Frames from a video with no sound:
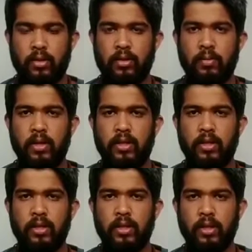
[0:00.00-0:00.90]
this
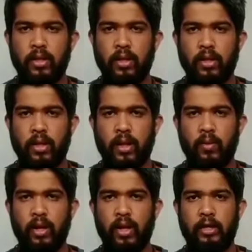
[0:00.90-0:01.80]
much, and
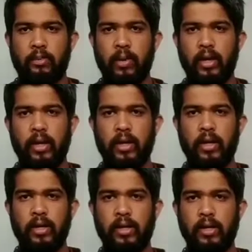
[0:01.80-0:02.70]
when I expand
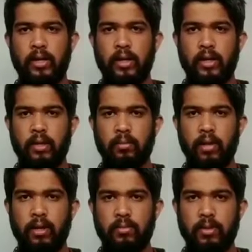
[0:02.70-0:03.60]
it, it
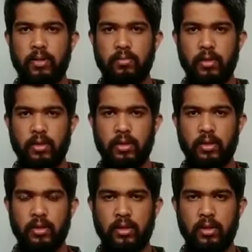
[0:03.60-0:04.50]
becomes this
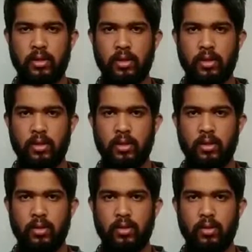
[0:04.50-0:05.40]
much.
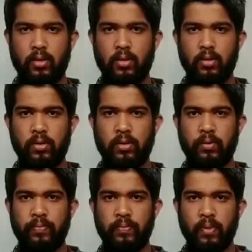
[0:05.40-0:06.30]
So
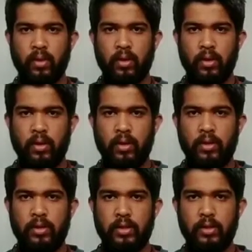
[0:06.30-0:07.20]

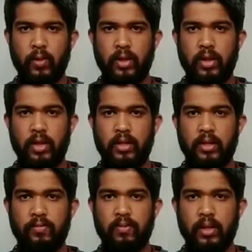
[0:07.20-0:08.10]
this is when there is
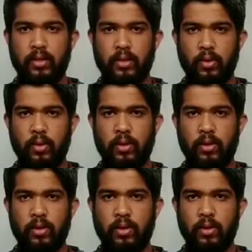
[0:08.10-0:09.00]
stiffness
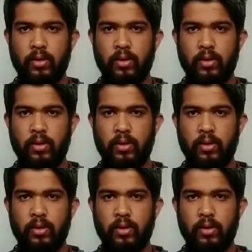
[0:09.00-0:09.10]
stored.